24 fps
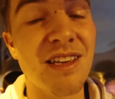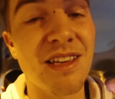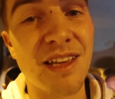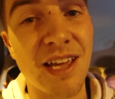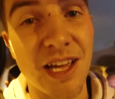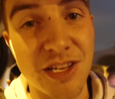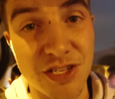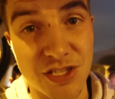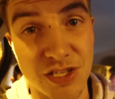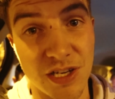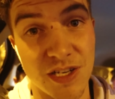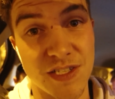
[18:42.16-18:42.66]

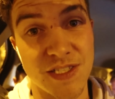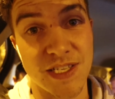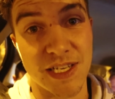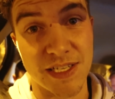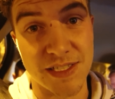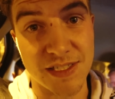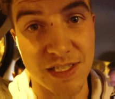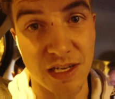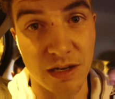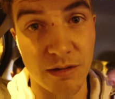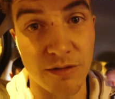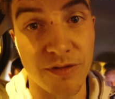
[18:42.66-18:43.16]
catch you guys
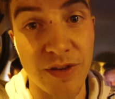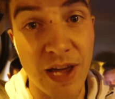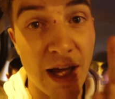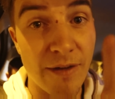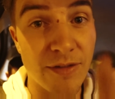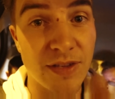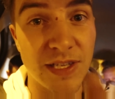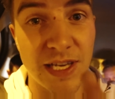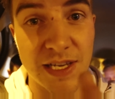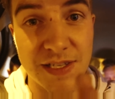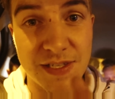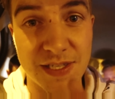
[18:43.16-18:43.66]
next time. If you
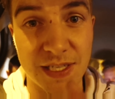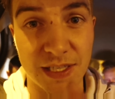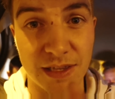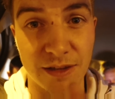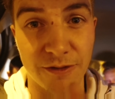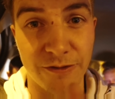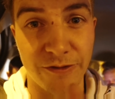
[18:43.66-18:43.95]
haven't yet seen the